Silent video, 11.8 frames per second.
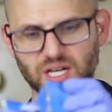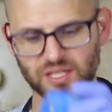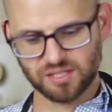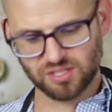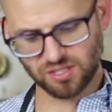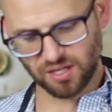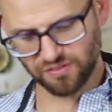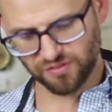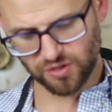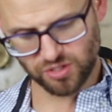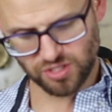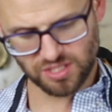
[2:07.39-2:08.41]
to cut this off
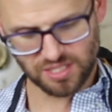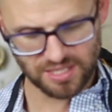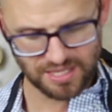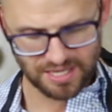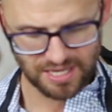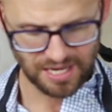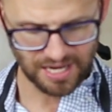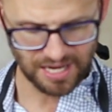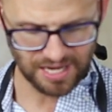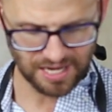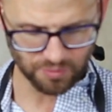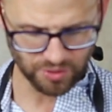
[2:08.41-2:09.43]
first.
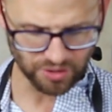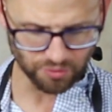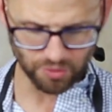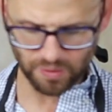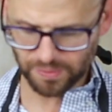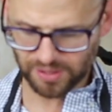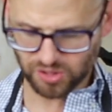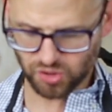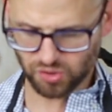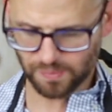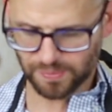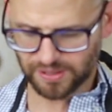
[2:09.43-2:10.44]
We're going to rip it and
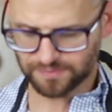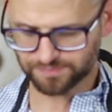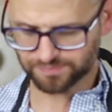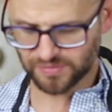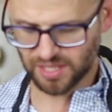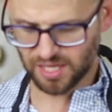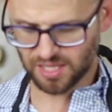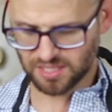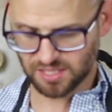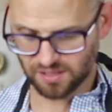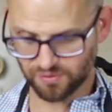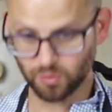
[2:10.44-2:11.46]
strip it and
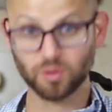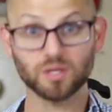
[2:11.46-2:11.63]
see if it